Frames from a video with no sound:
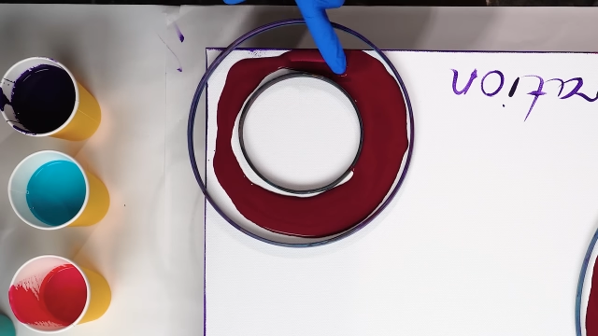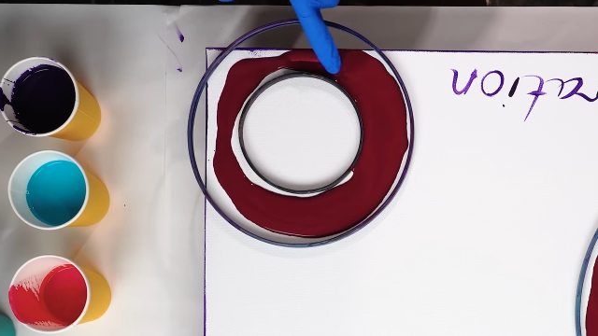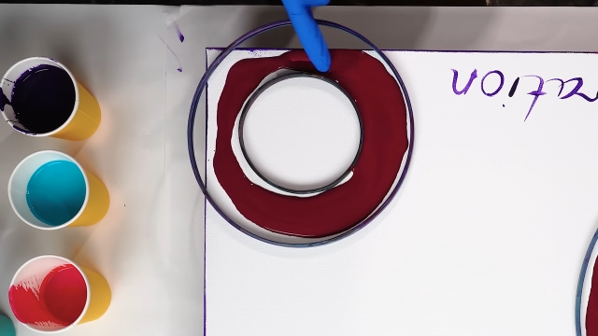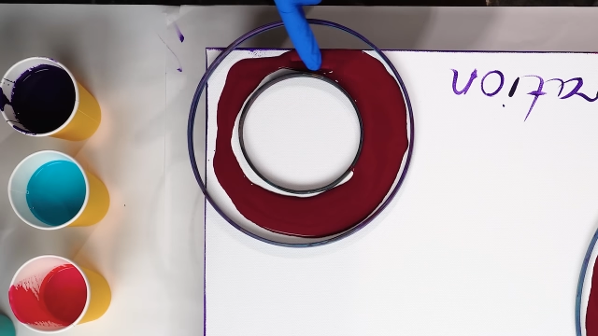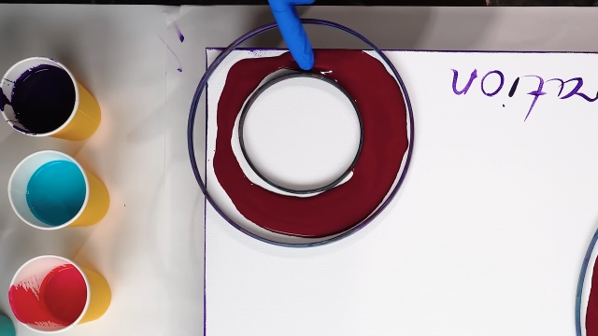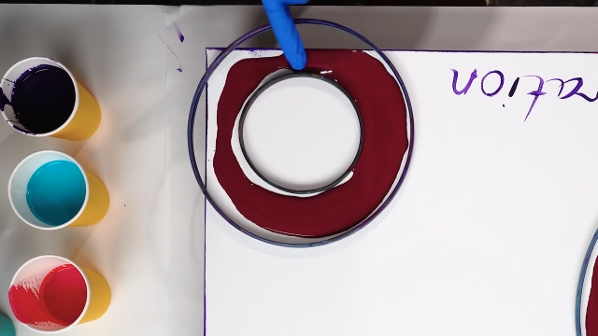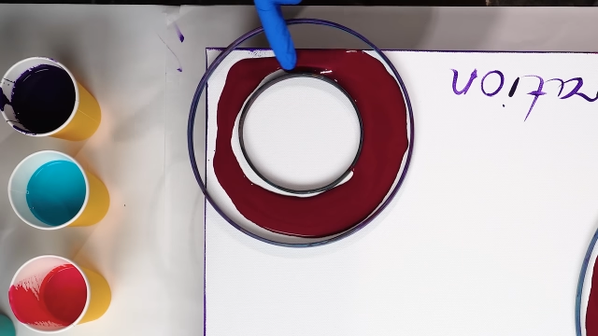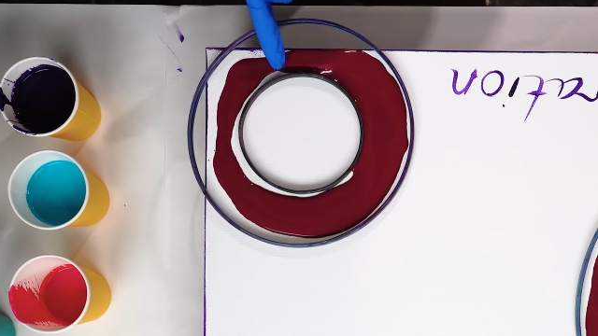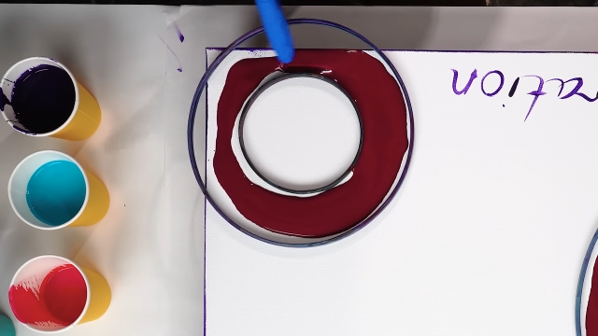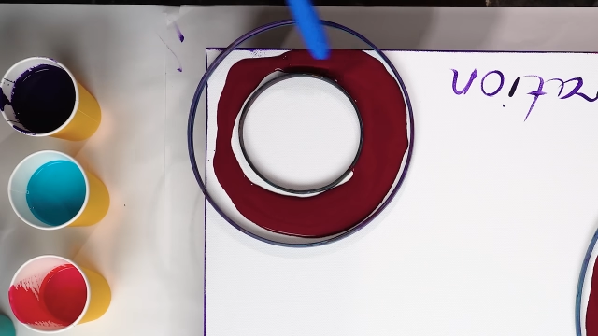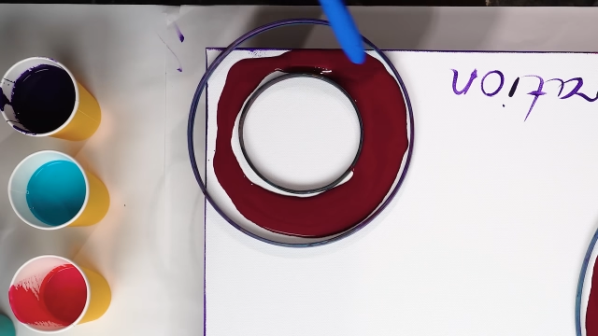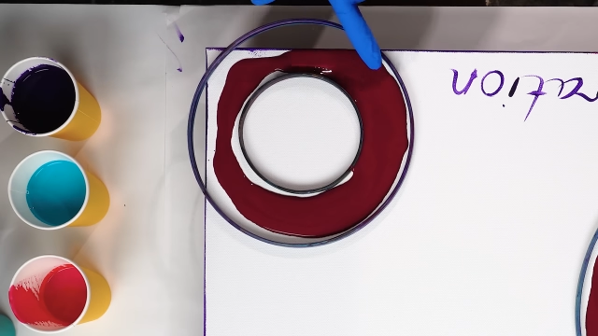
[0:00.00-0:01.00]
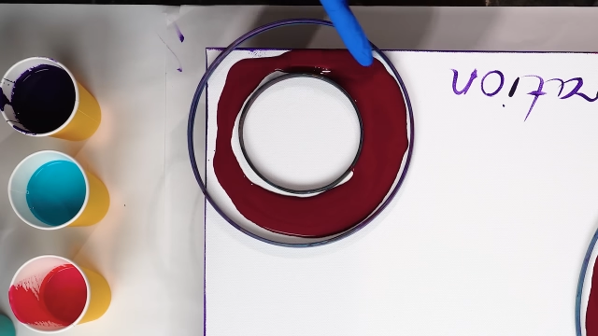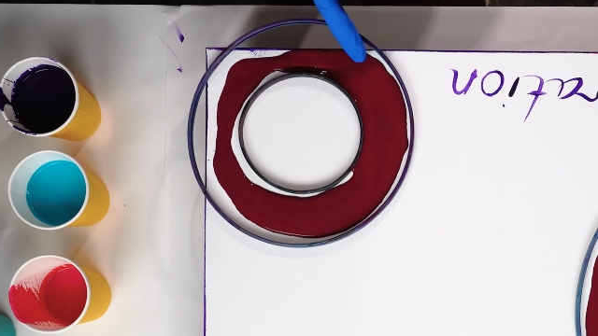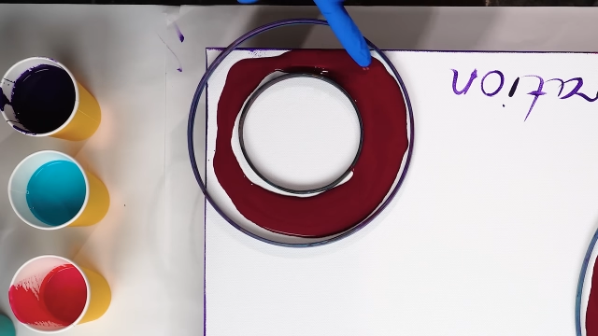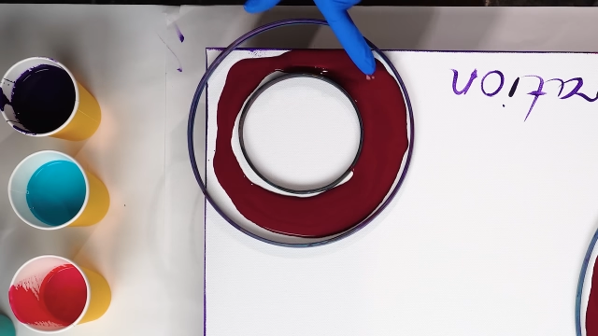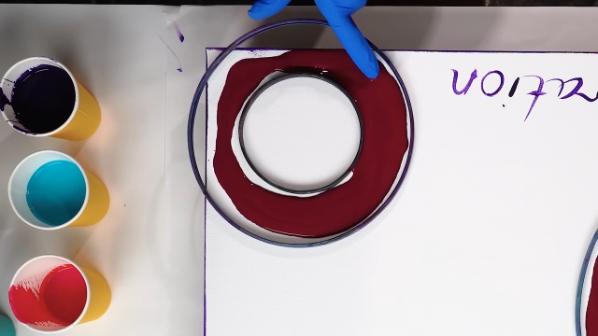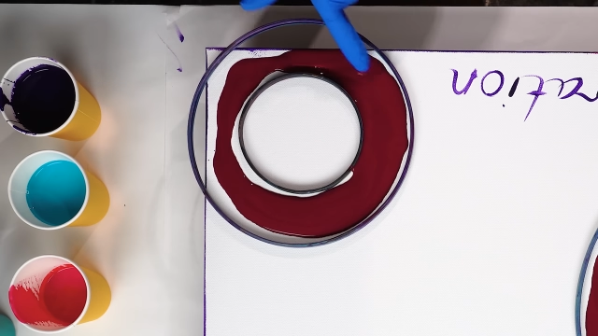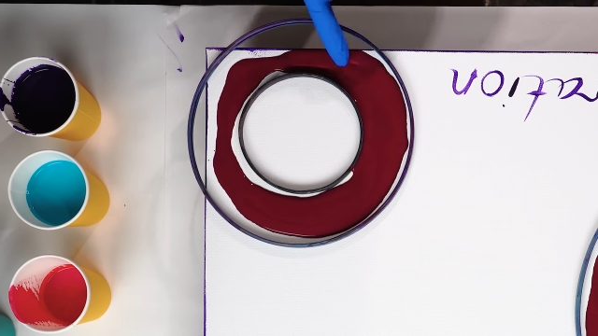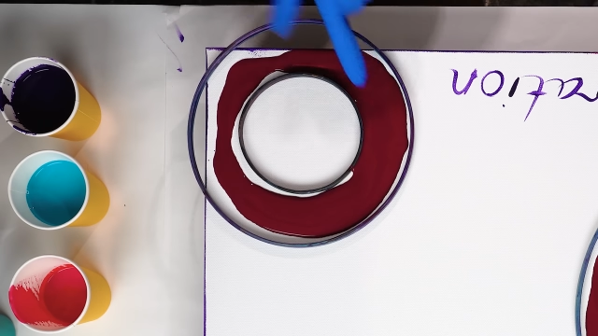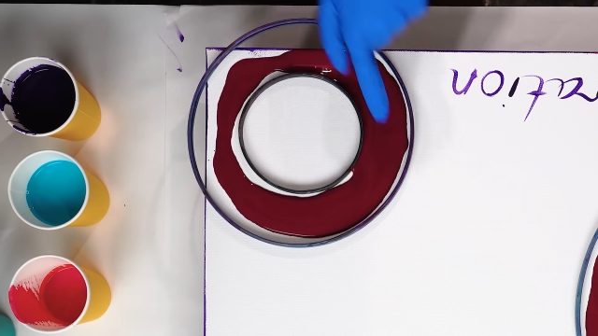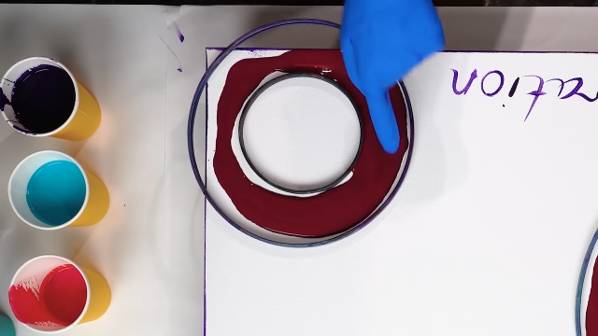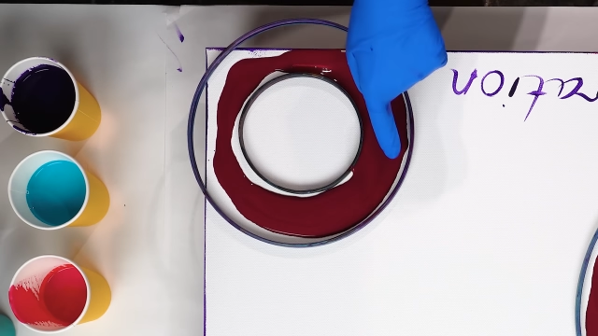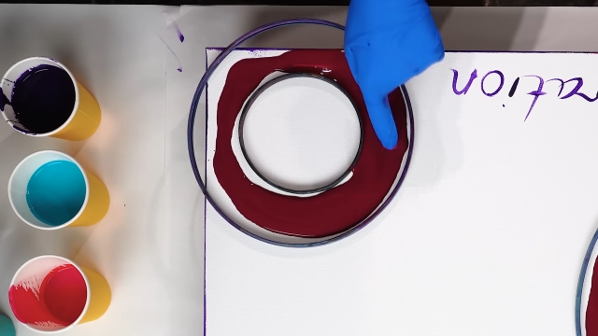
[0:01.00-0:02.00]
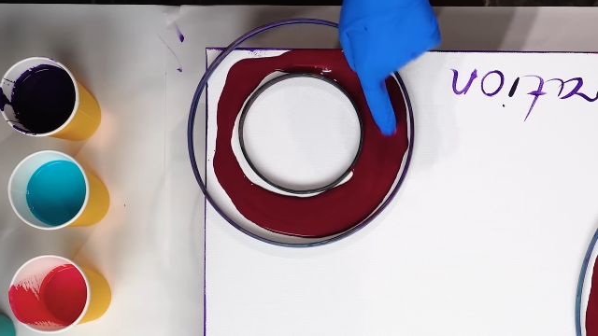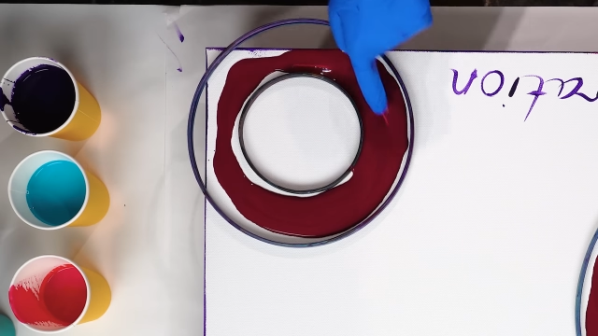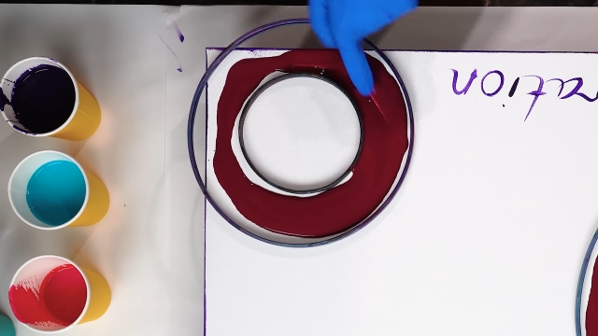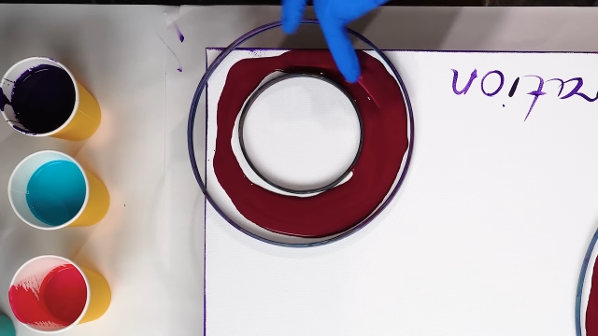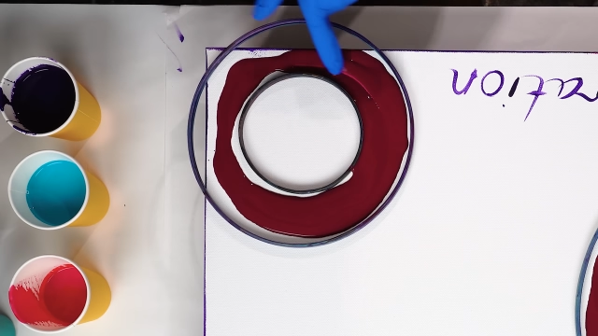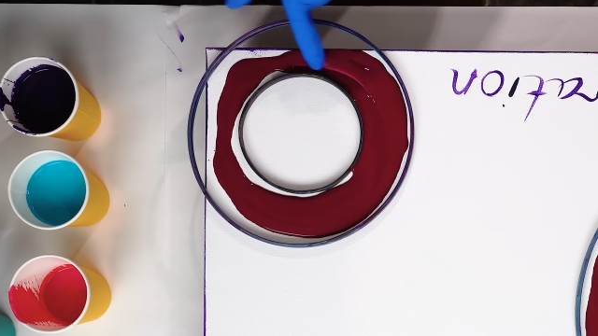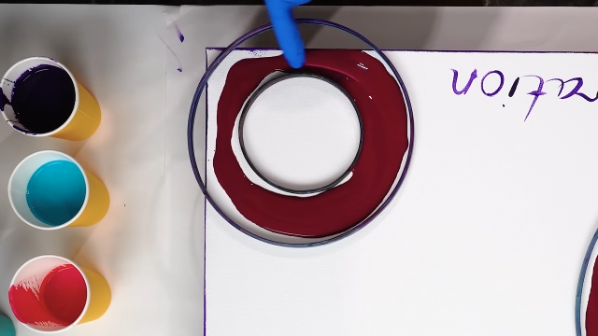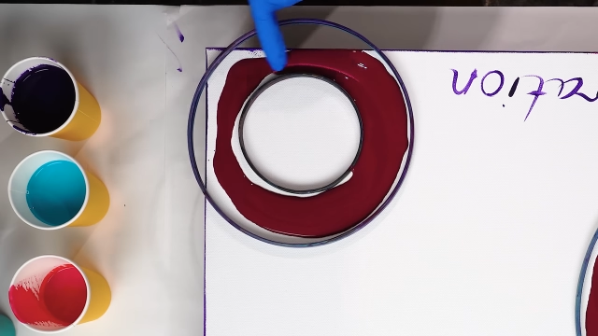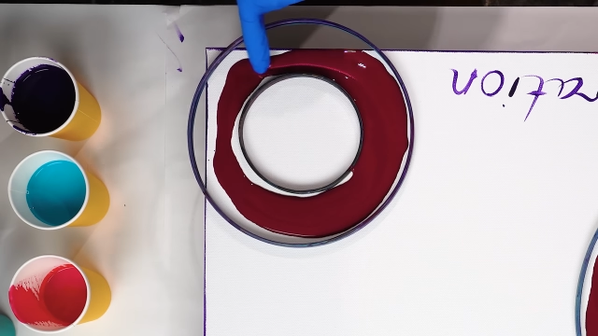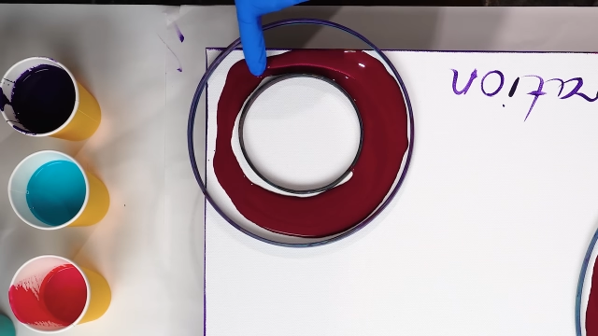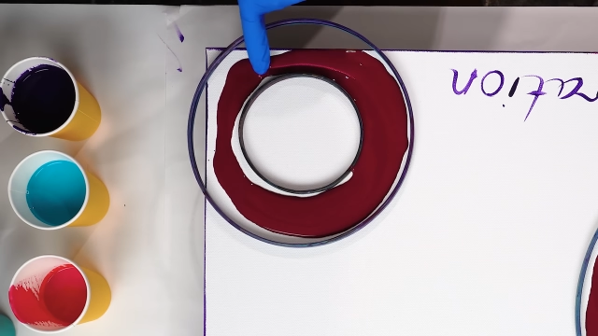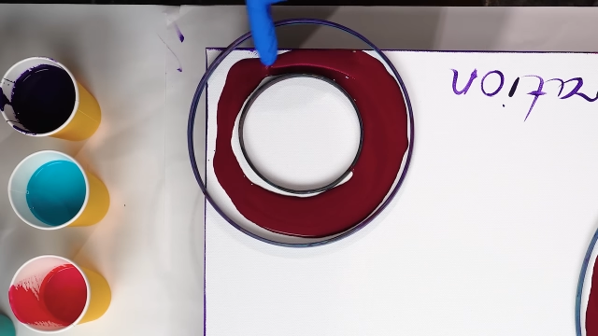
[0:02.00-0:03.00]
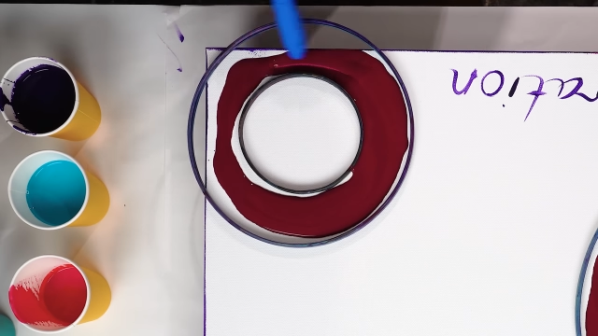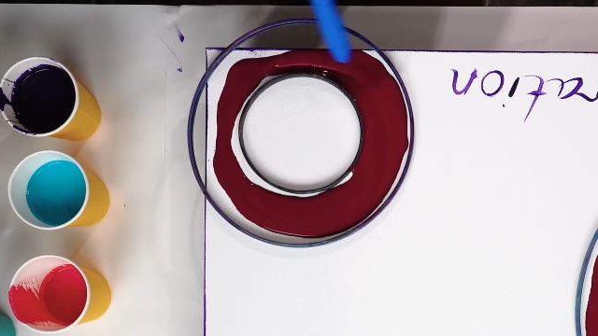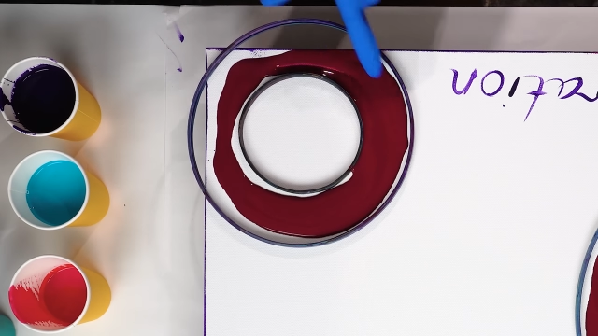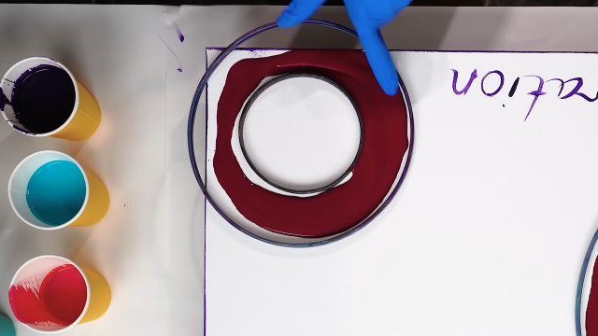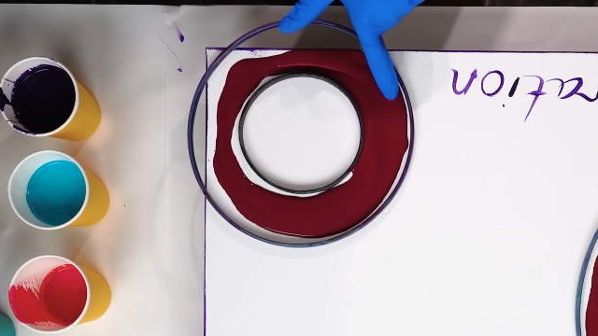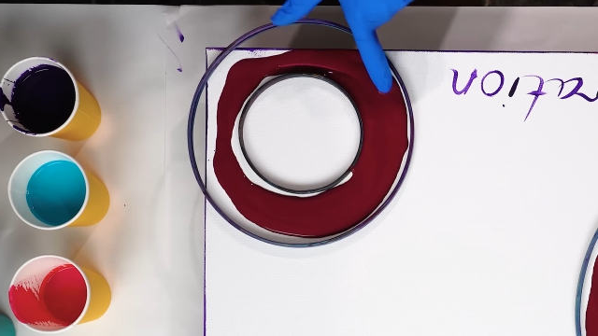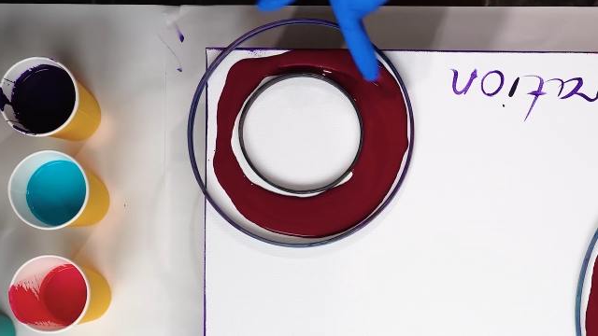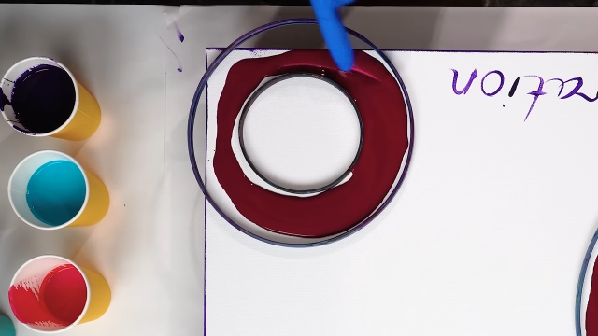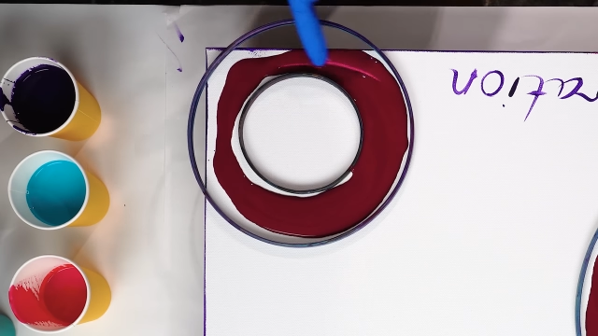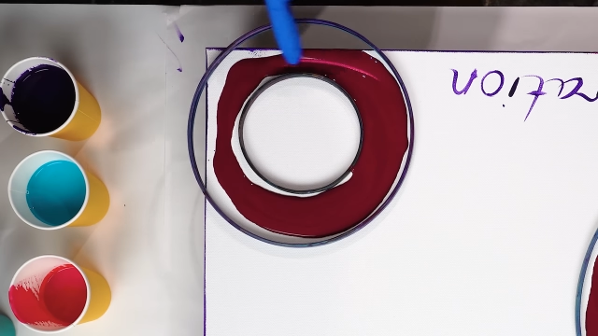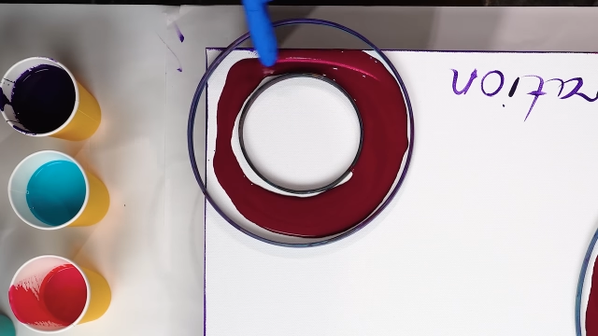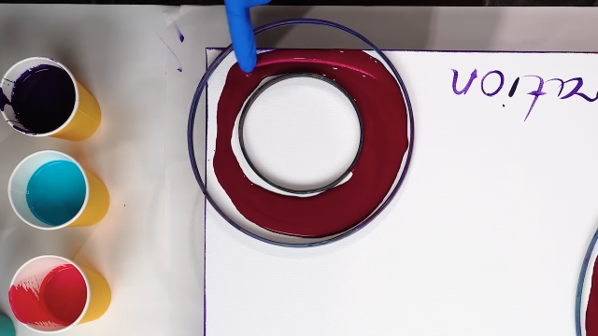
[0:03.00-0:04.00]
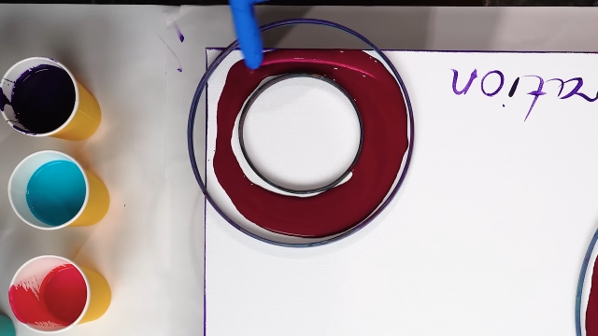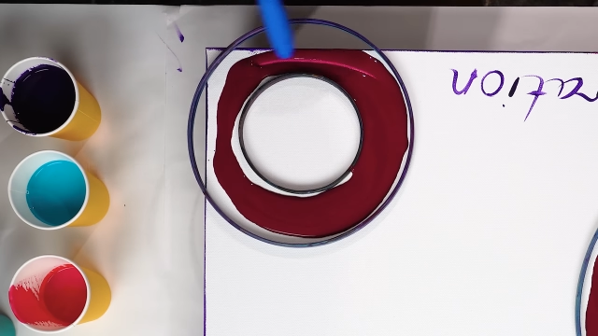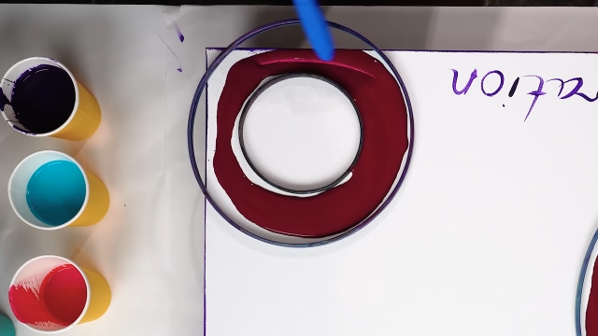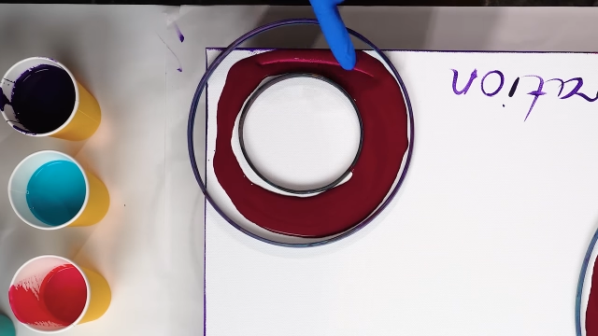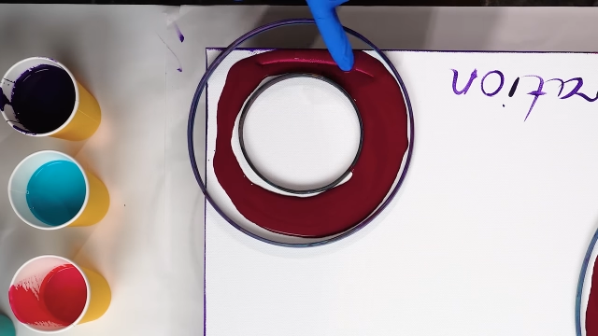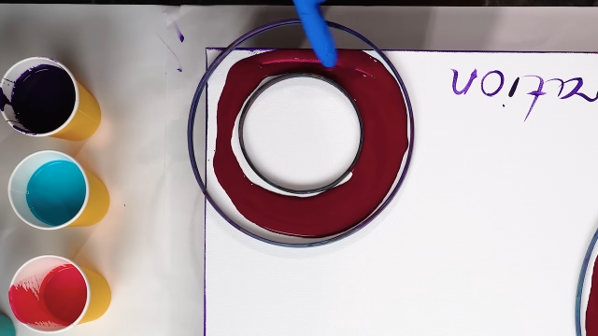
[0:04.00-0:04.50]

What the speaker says: Nobody's mouth can be seen.